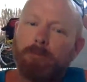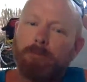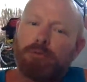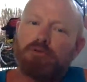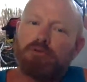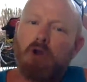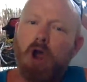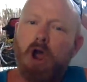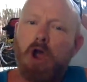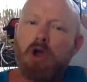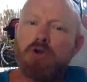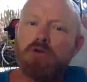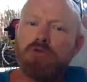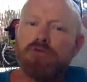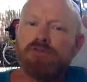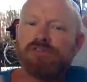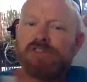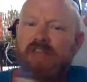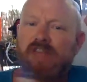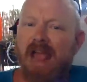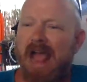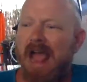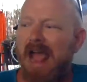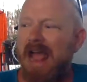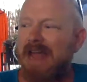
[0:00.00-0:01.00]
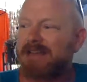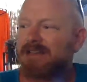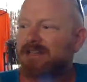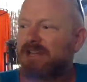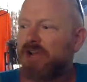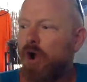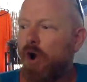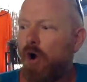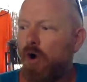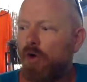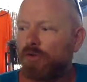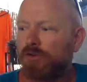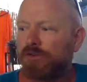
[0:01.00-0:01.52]
pros and
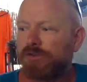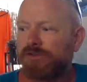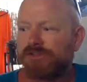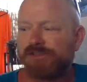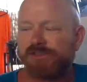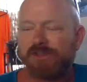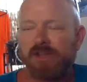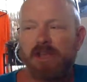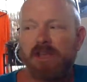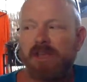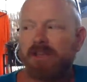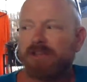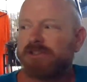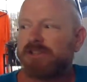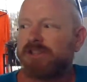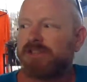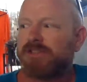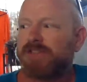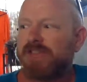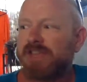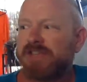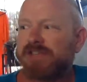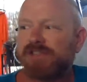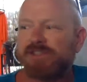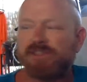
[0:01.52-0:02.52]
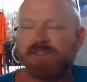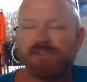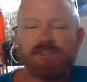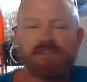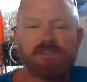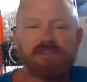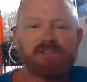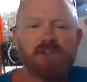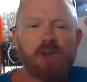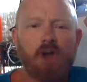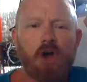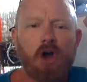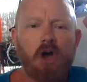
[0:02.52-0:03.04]
cons to this
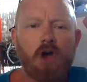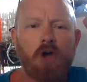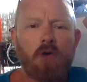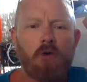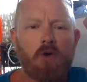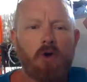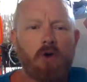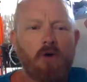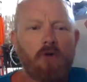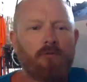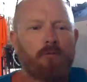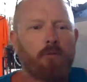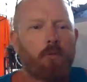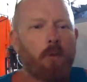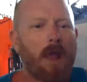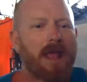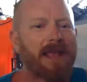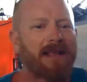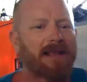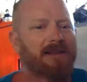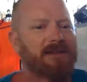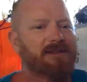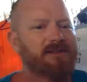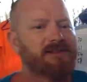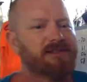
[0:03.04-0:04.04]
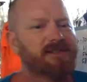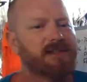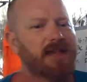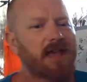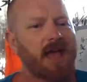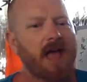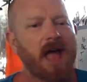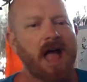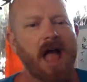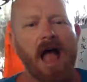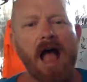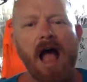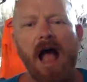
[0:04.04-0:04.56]
style of wings.
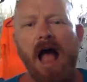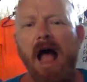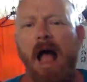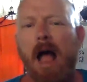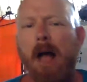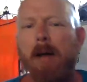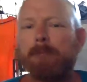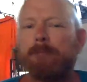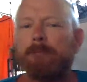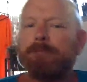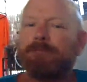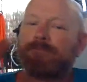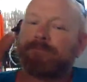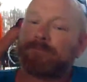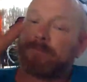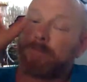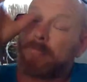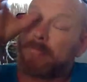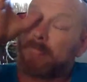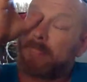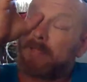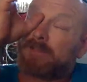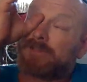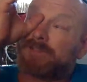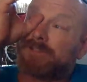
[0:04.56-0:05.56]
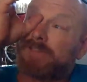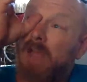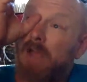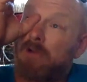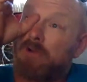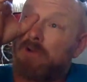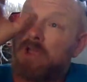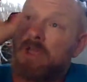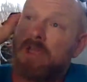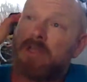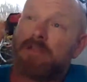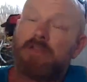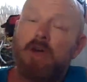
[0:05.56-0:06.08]
Firstly,
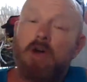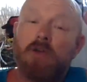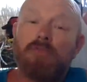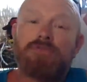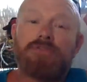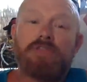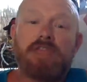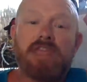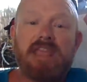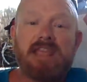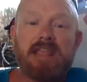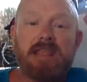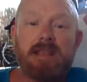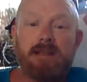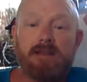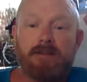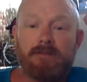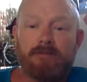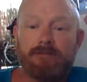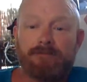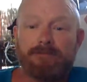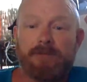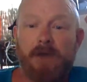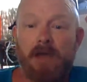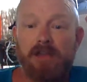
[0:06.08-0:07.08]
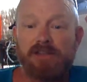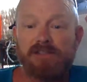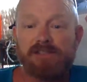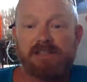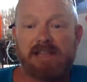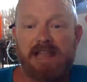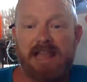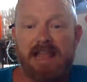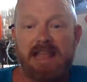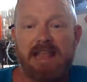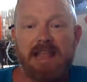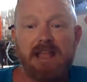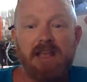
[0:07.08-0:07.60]

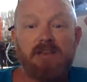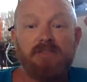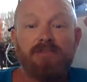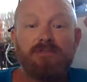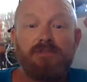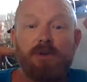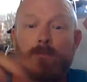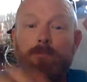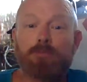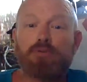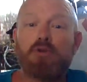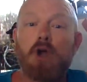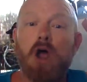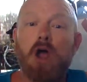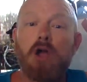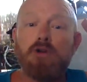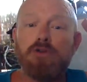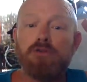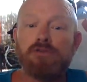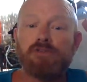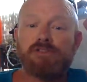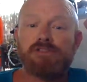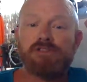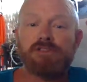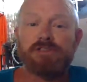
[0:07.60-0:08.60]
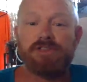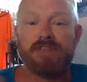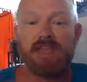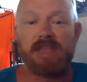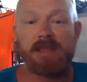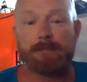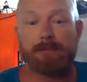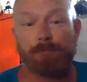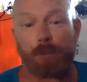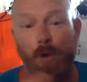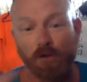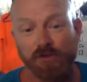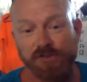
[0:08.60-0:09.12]
the pros,
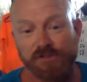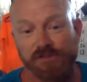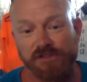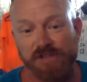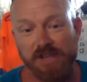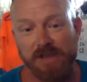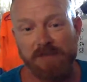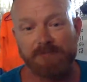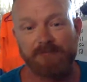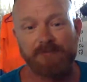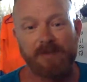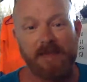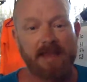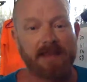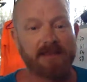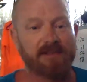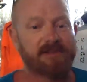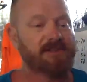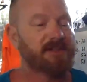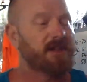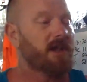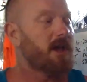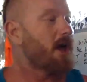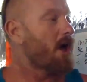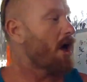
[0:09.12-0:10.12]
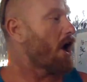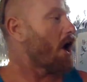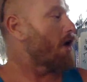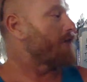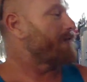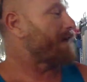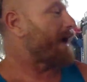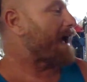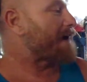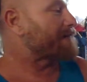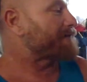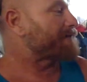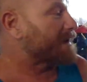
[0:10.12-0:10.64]
the positive things of
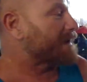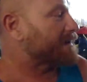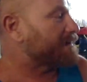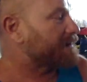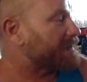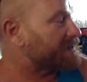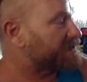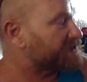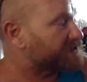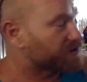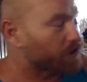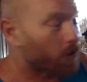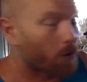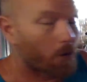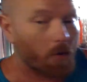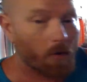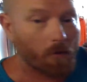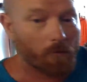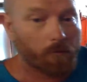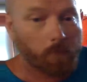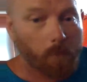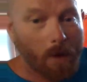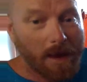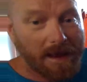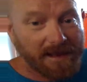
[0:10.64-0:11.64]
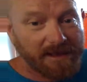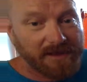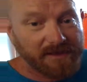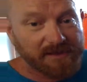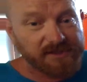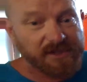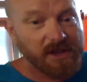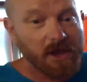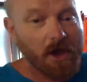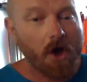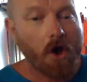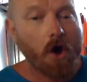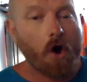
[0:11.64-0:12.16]
having this sort of
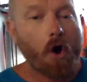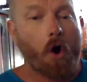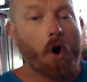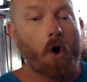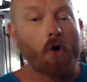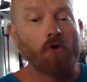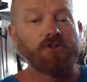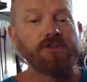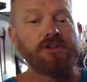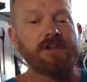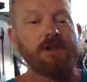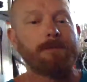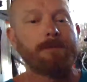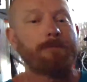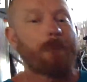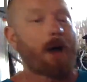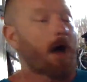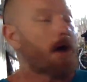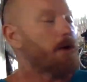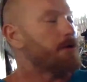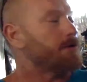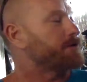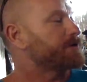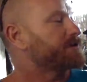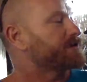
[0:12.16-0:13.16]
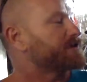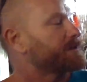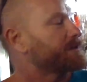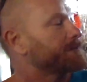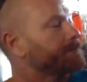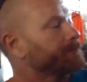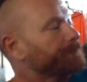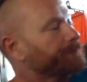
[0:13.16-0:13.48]
wings on your boat